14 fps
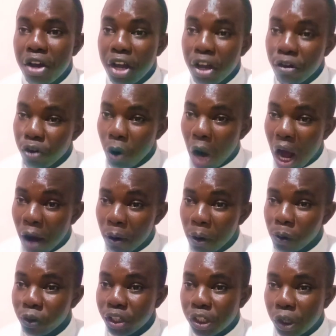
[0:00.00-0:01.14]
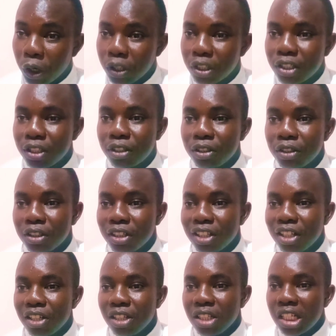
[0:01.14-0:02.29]
Every hour on the dot,
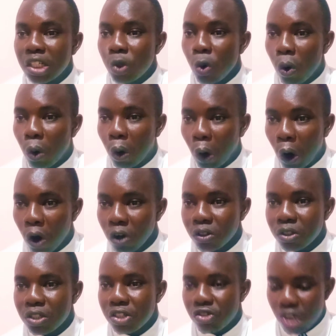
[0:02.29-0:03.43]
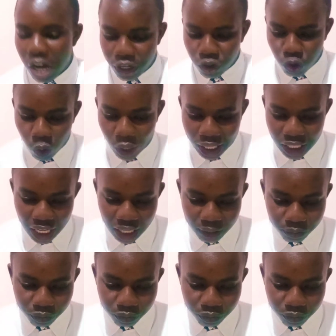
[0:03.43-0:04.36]
the two clocks strike together,